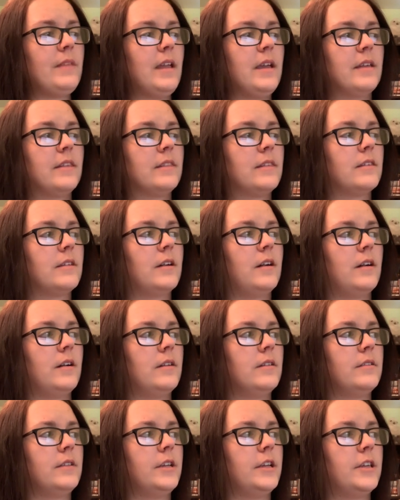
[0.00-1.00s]
and
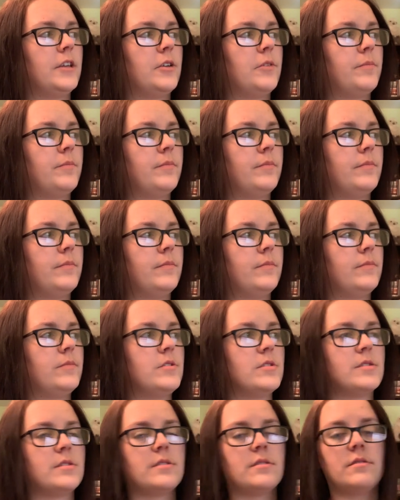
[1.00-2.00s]
you know,
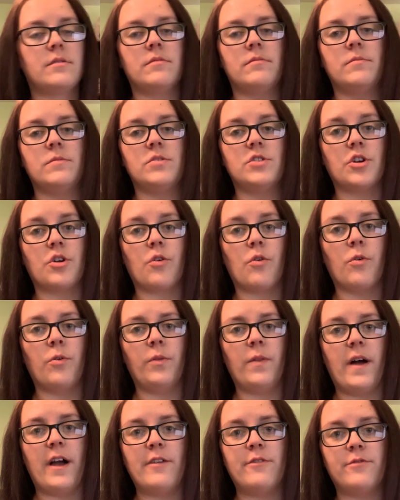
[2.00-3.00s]
just
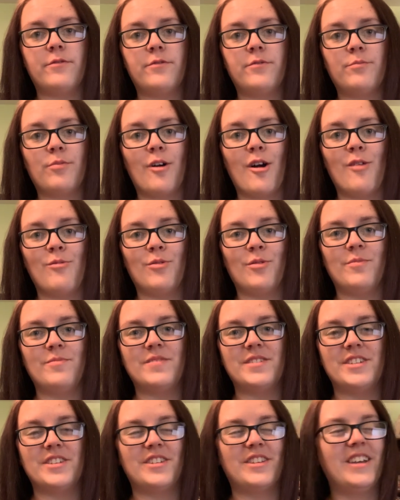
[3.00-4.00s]
general life
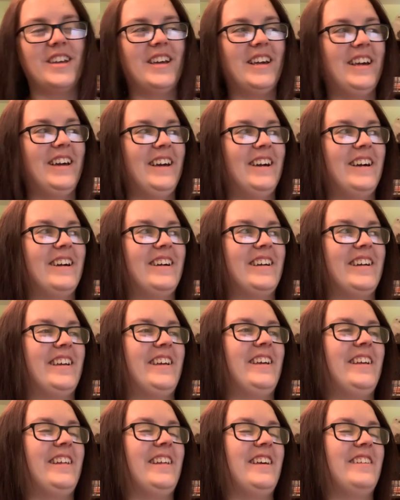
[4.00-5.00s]
problems
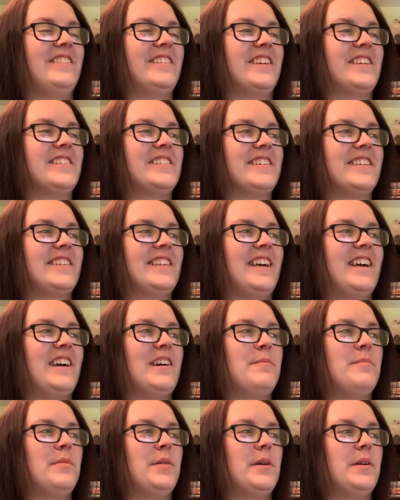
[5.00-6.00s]
and things like
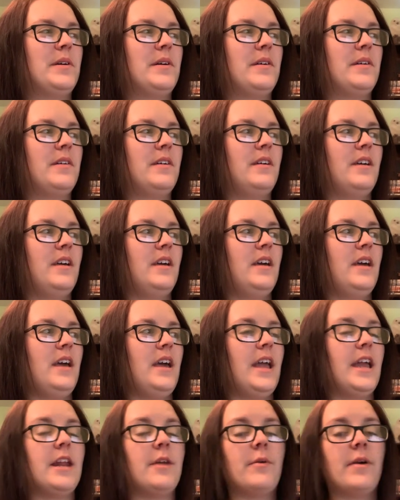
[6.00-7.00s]
that. But
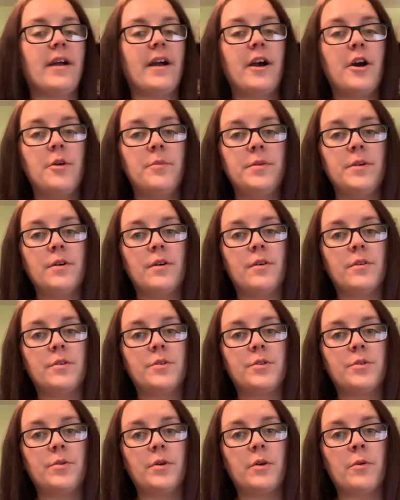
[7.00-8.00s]
anyway, I hope you all are
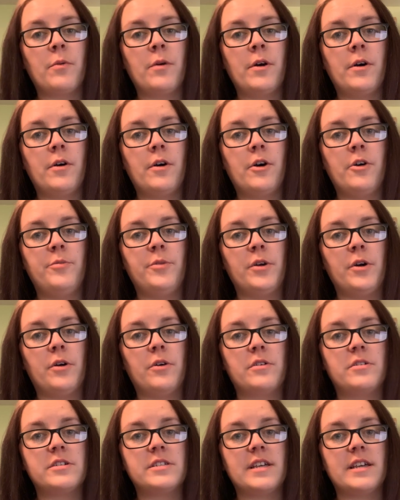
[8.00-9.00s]
doing well. I hope you
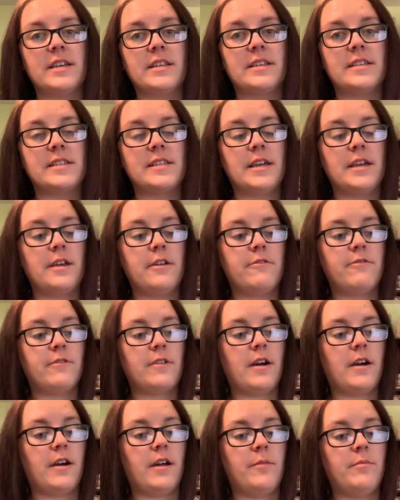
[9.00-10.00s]
all are staying safe.
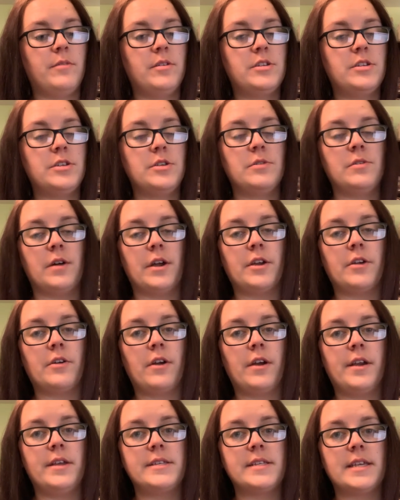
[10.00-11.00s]
I miss you like
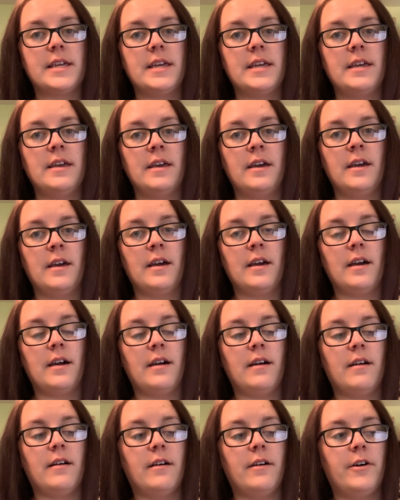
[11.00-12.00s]
crazy.
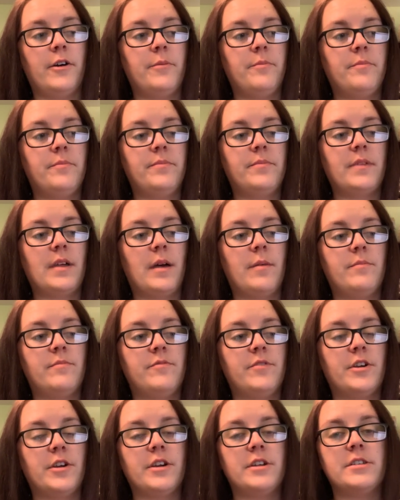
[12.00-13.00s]
I'm
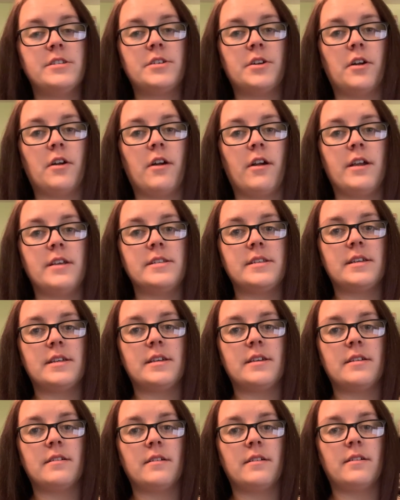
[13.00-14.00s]
very stir
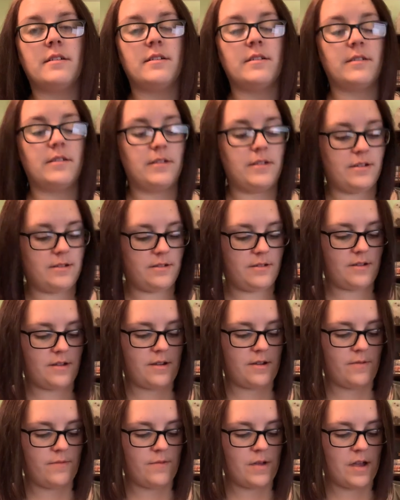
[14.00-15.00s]
crazy.
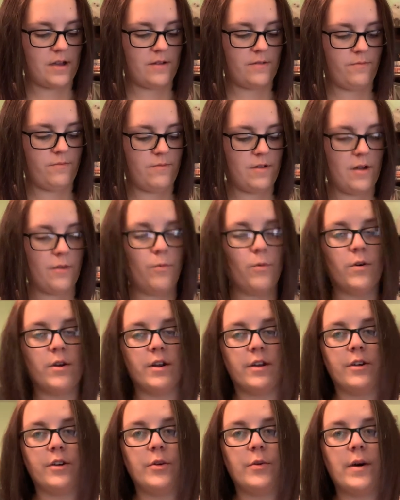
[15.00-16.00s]
I
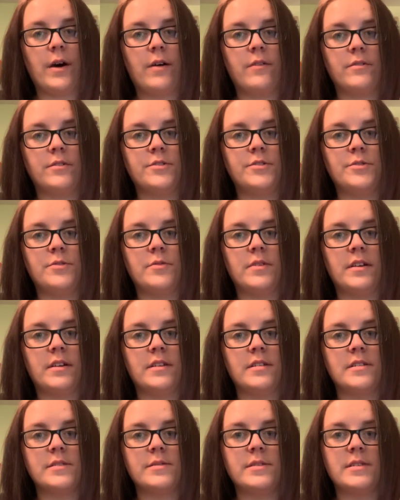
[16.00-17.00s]
want to go out and do
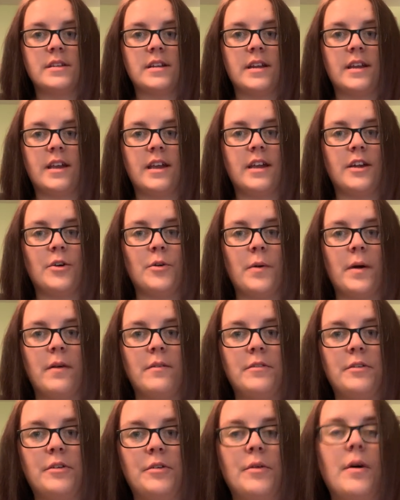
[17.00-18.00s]
things that I can't go out
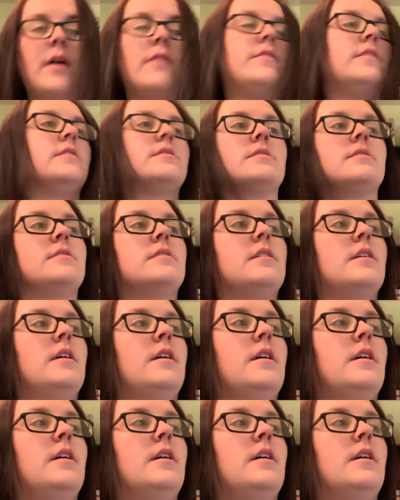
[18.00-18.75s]
and do, obviously.